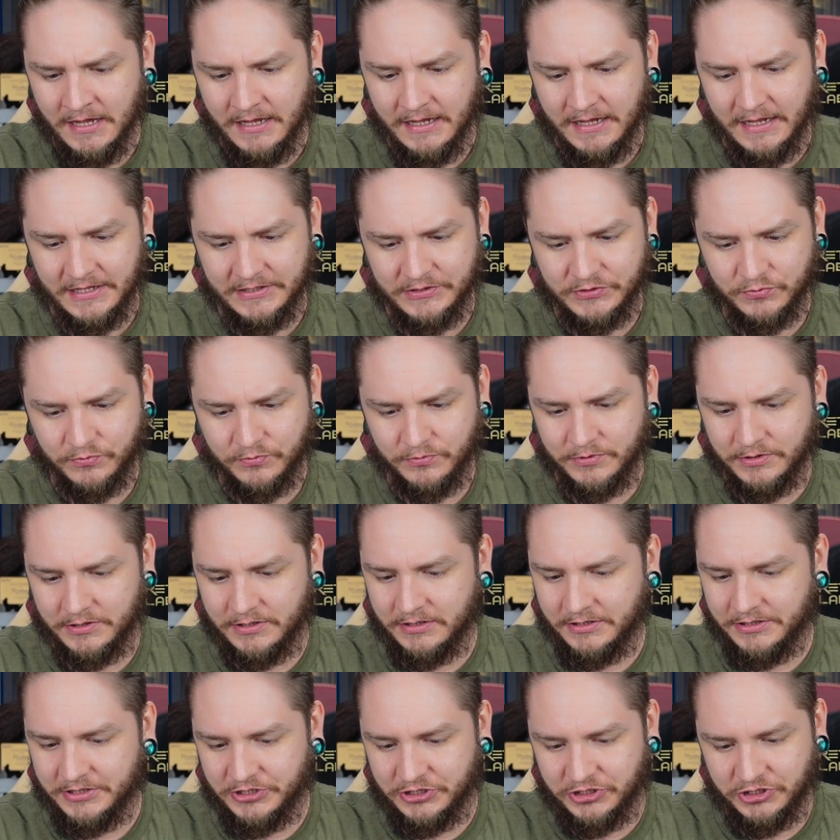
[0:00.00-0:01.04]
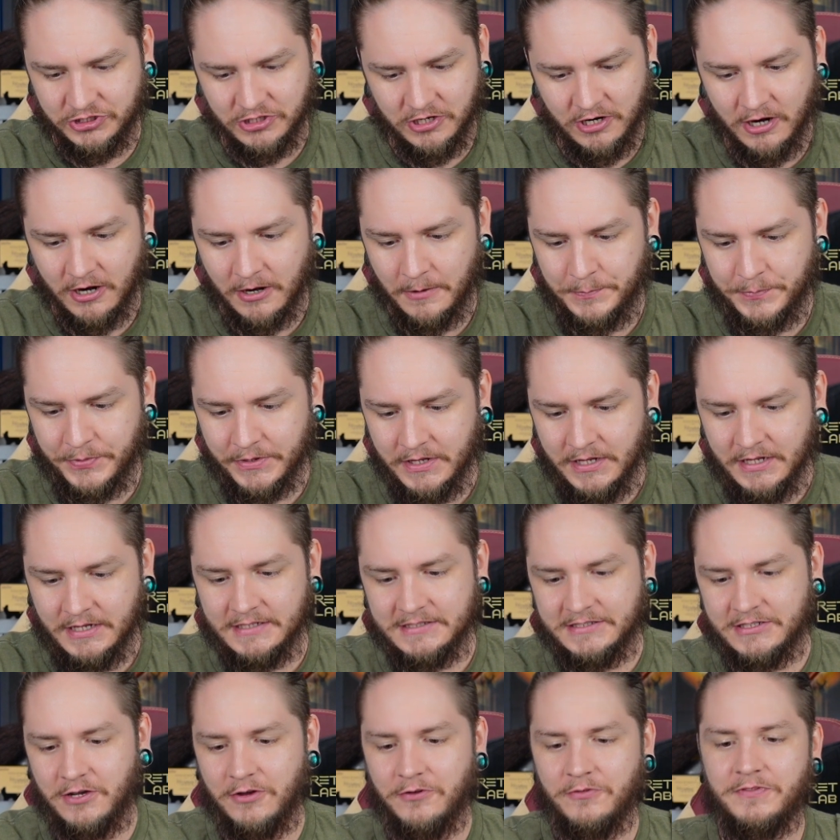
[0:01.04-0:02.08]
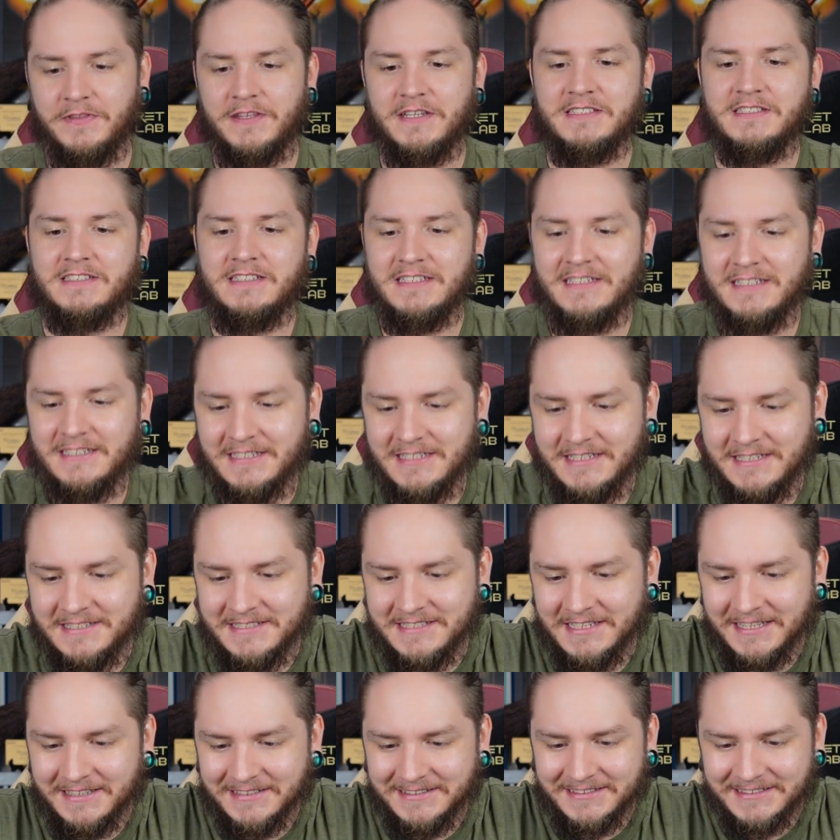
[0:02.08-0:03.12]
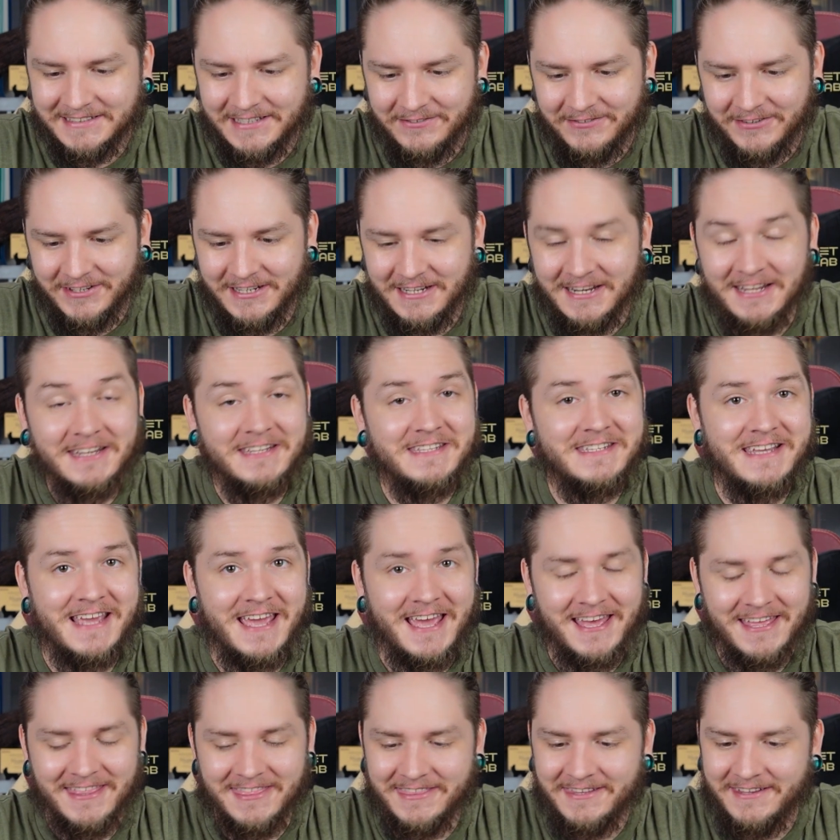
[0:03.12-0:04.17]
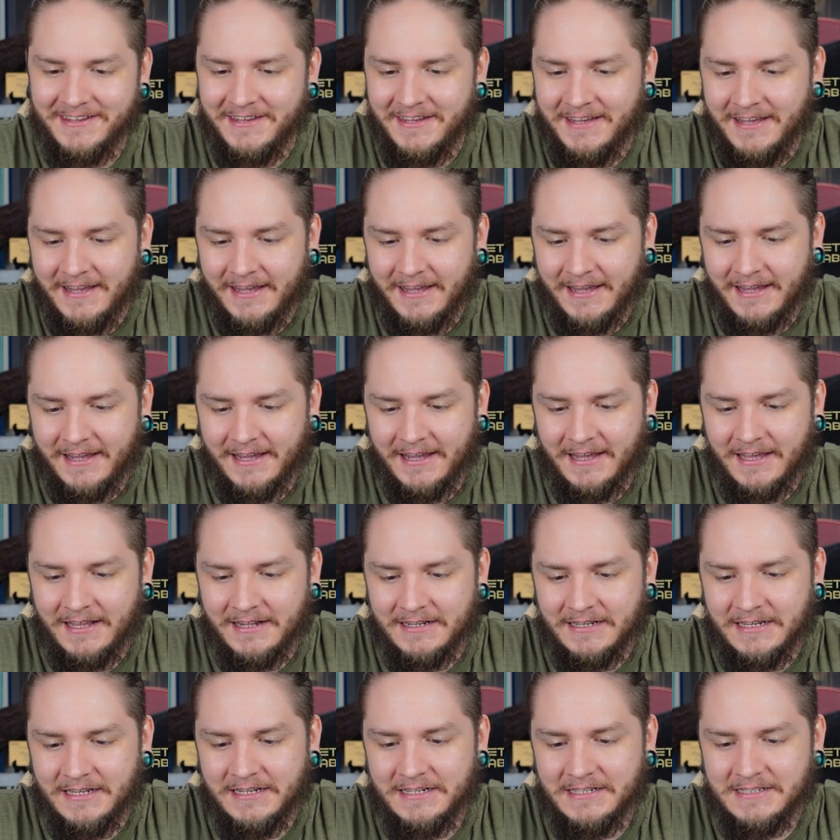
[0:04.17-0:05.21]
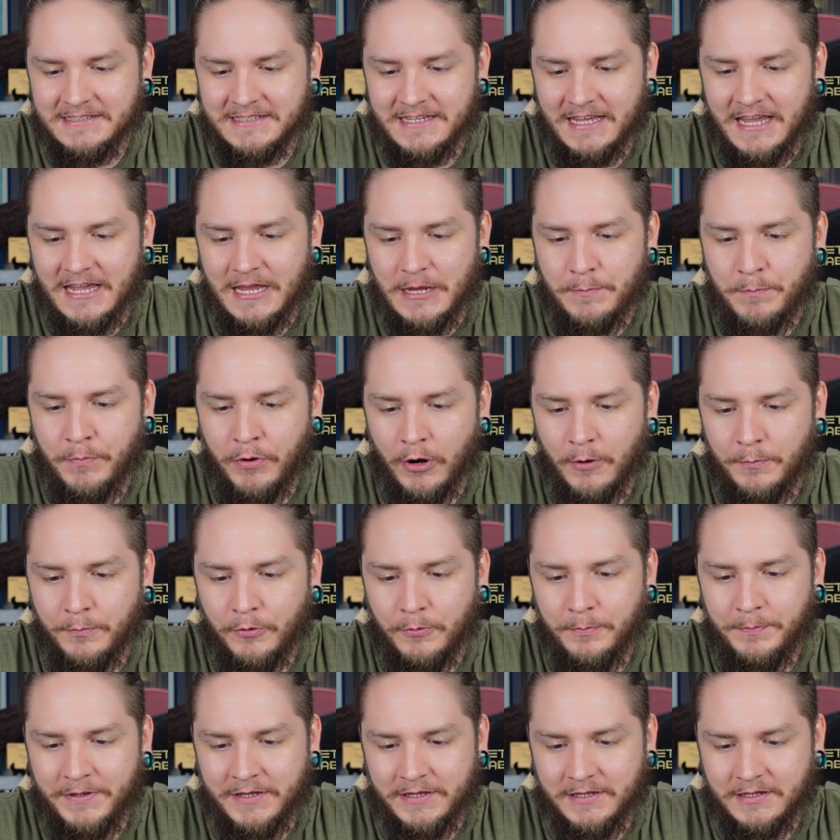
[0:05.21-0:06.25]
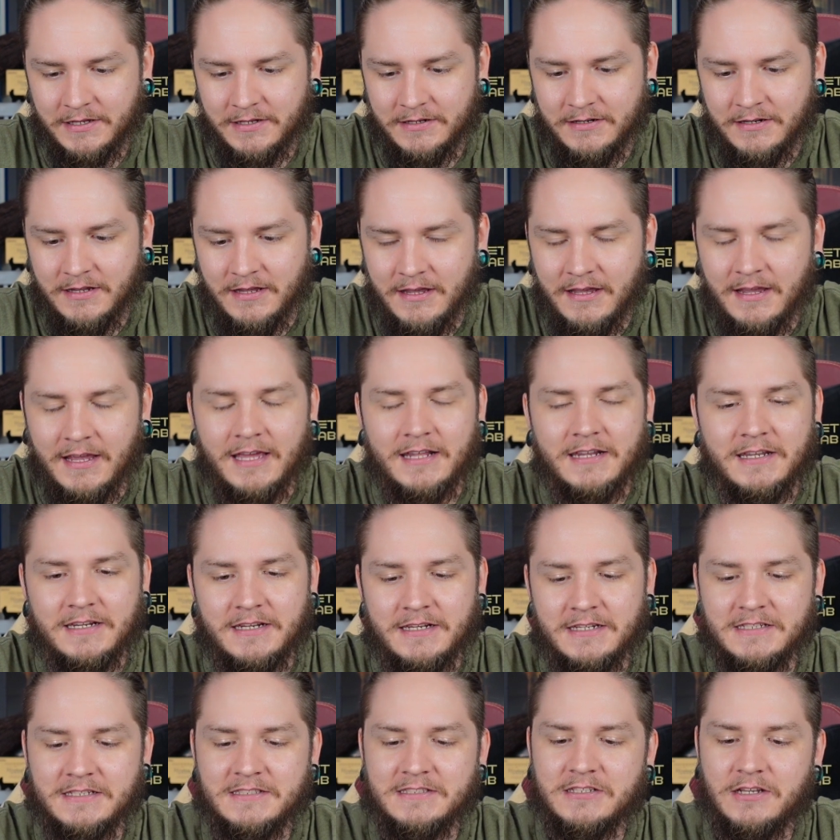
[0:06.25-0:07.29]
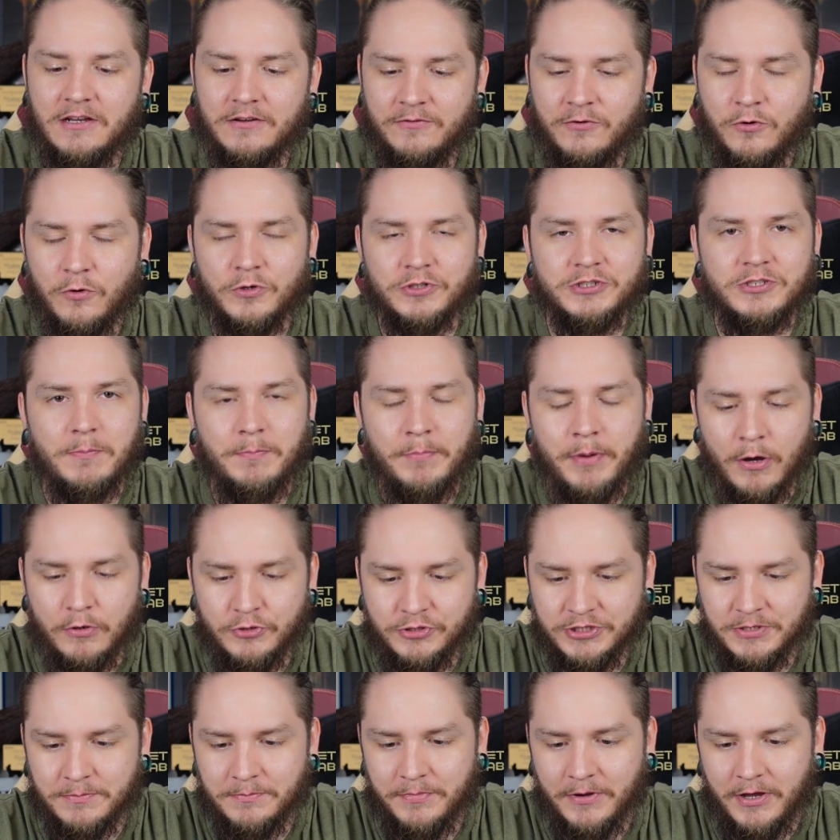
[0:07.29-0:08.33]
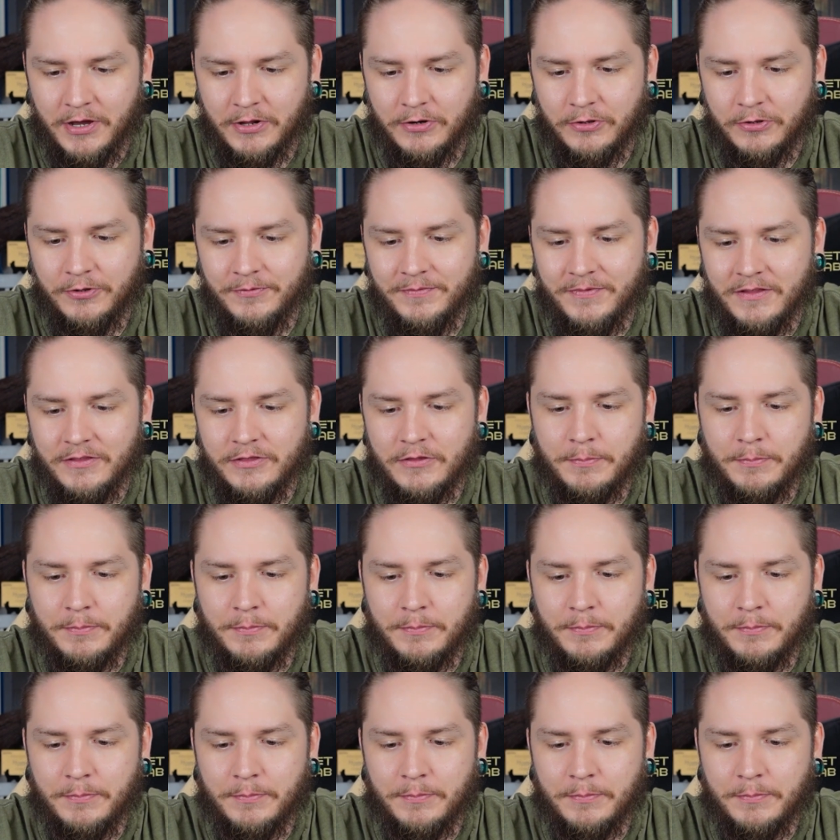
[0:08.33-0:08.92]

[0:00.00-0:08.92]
It's really sharp. So this is Living Death, and it is a purple pen, and it is of course a potion bottle.